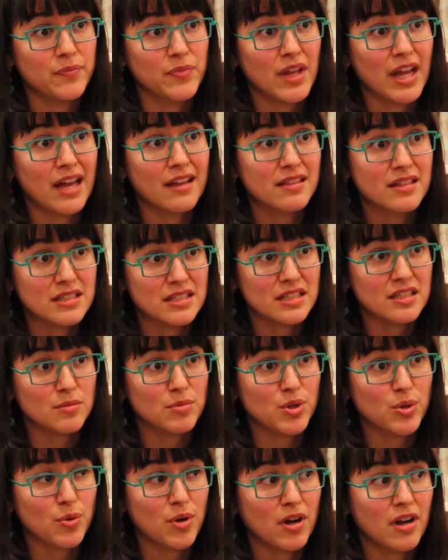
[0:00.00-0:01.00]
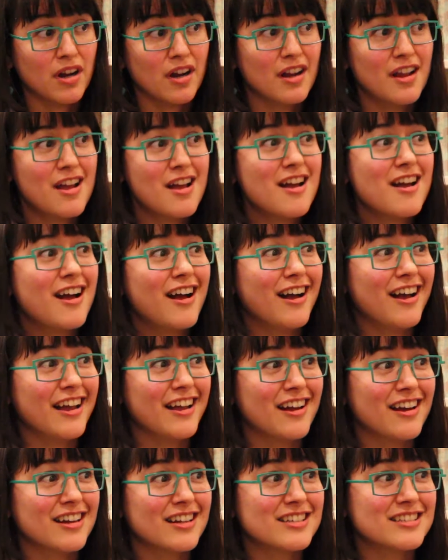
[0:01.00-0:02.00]
at the DWR, I
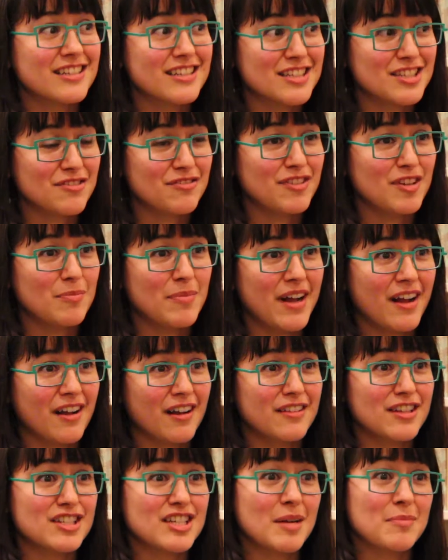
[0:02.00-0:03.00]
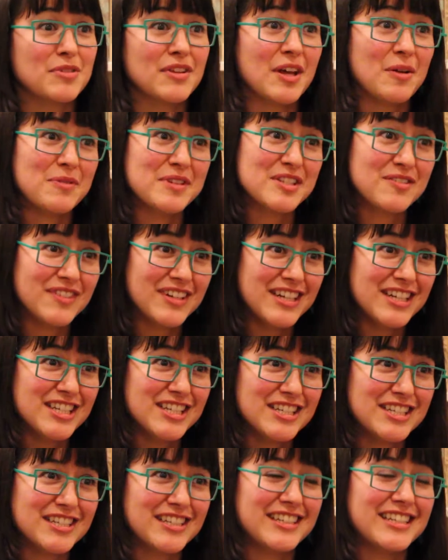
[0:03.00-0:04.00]
got extensive feedback on the chapter that was
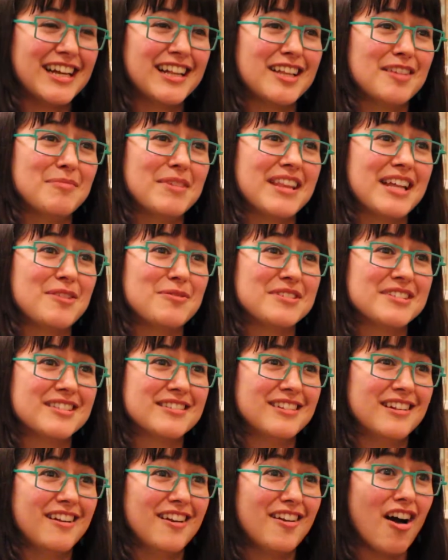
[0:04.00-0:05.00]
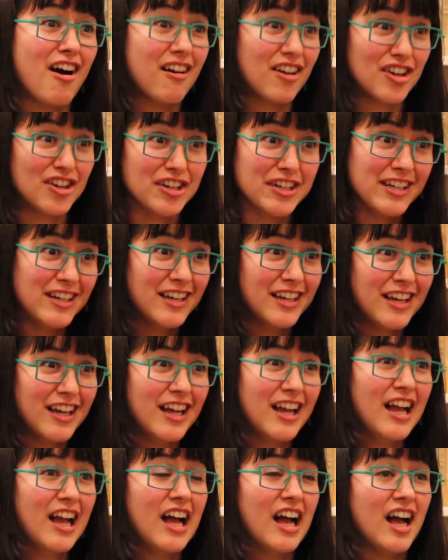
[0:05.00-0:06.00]
finished, telling me that it was not good
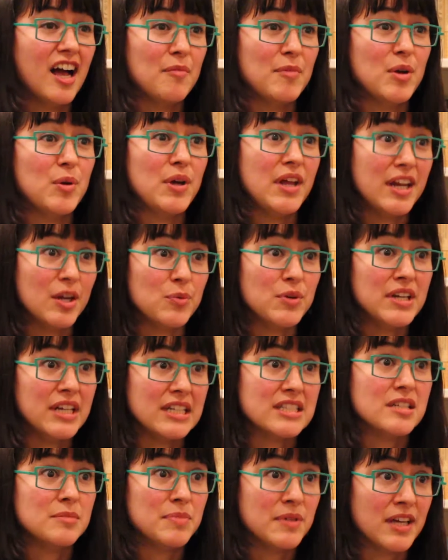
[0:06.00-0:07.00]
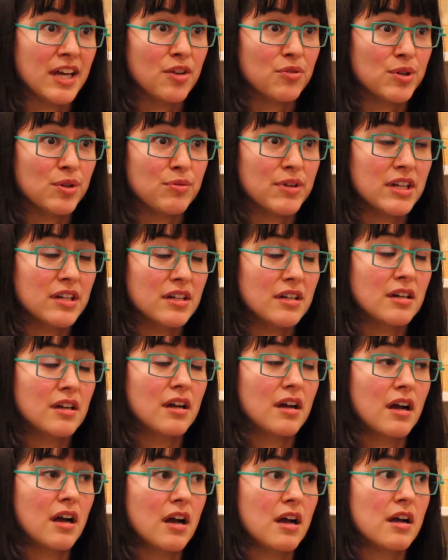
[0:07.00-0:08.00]
and it would need to get rewritten.
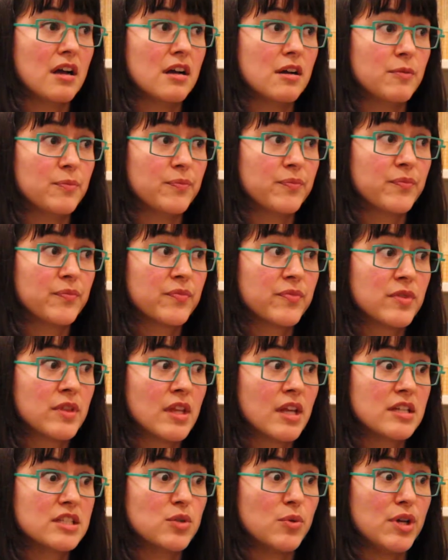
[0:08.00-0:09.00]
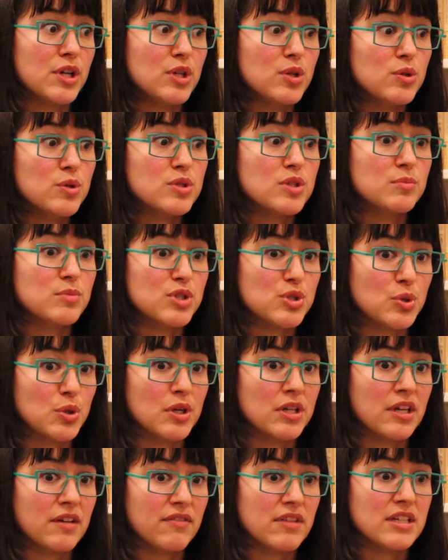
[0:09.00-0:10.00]
So I used the
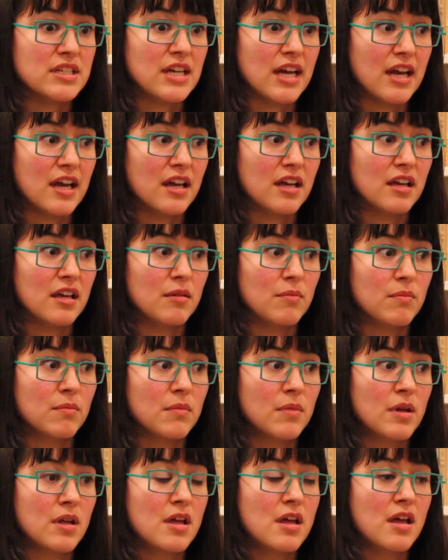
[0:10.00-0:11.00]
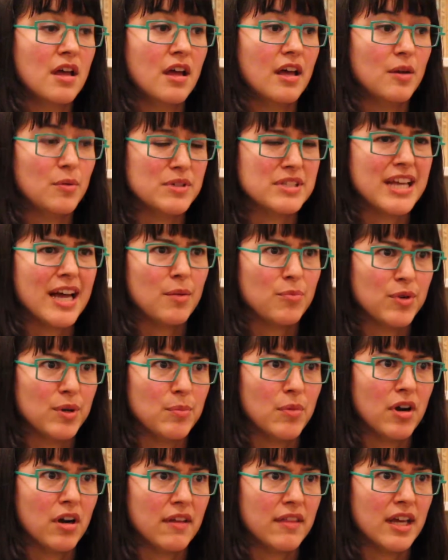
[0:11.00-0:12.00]
majority of the time, I was at Bryn
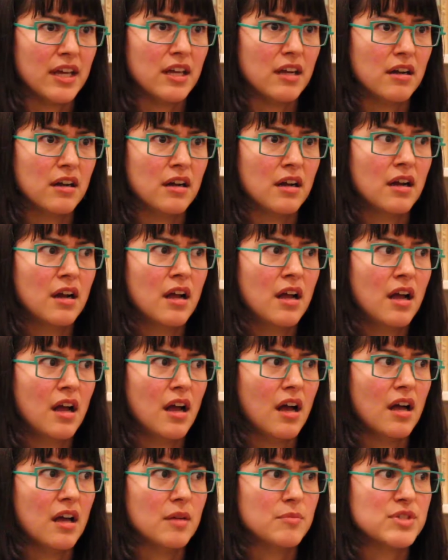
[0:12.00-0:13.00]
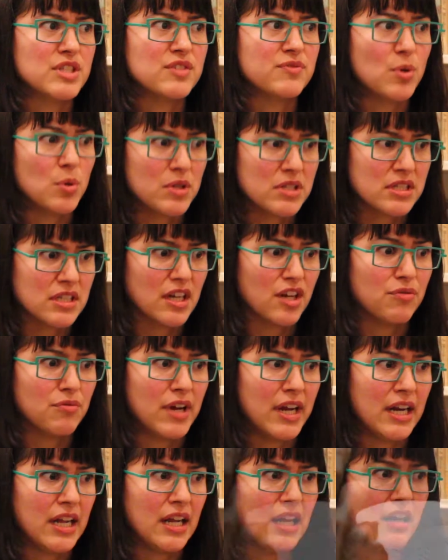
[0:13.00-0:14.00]
Mawr that year, just focusing on
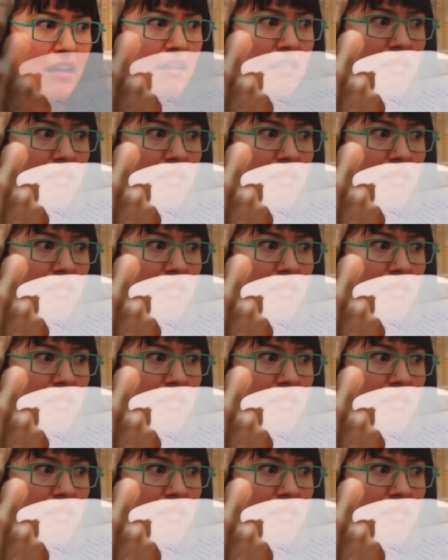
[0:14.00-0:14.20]
writing.